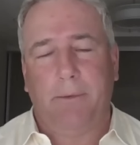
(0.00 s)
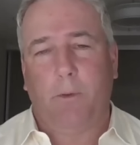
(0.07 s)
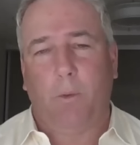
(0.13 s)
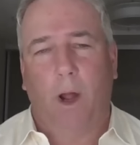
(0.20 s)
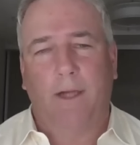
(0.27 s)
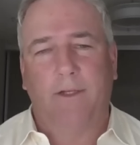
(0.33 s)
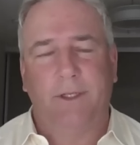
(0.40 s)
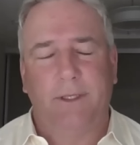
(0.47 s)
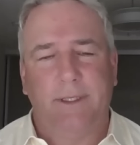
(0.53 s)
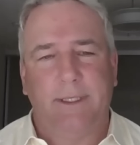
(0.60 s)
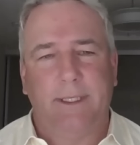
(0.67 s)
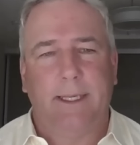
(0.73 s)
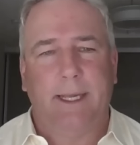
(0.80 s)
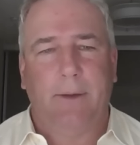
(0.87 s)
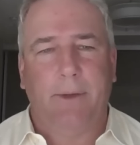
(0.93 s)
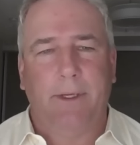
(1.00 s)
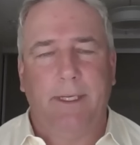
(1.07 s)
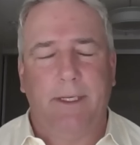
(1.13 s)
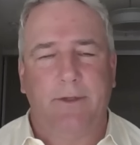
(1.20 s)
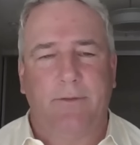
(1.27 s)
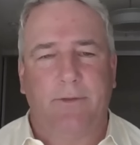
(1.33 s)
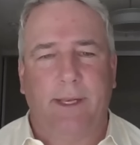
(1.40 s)
be able to watch and see how
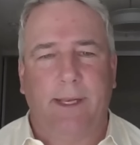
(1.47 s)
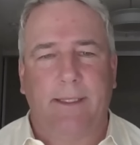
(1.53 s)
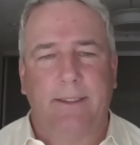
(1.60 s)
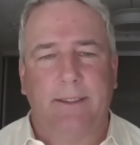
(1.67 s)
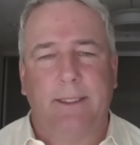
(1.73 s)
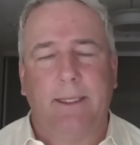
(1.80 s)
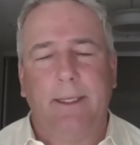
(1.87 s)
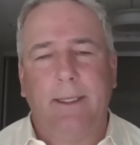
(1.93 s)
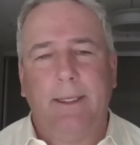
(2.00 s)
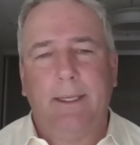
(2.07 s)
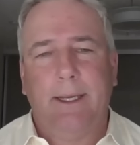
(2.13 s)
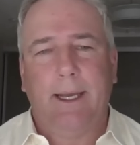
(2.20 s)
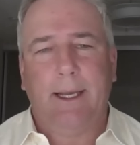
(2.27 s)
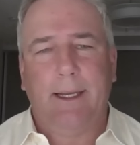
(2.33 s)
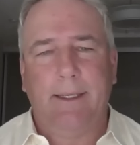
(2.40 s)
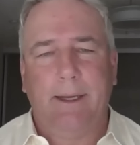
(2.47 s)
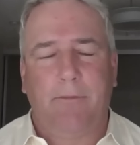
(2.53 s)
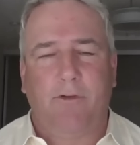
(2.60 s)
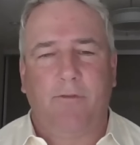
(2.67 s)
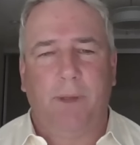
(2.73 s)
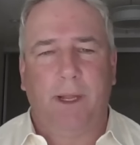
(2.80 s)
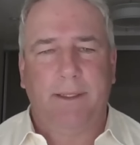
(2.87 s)
he does over the next
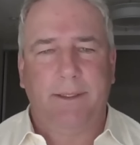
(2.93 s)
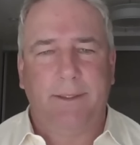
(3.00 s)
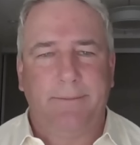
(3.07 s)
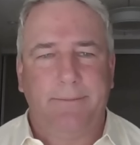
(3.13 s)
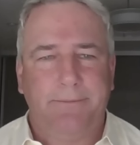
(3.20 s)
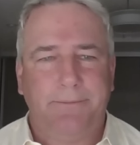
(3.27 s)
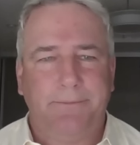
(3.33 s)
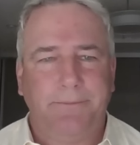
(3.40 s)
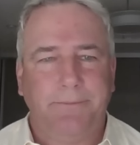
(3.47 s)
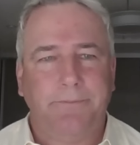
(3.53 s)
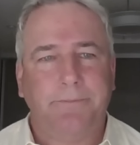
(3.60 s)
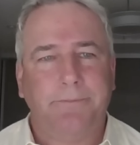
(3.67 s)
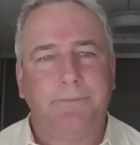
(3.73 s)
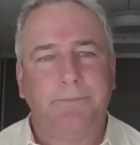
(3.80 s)
number of months. Well,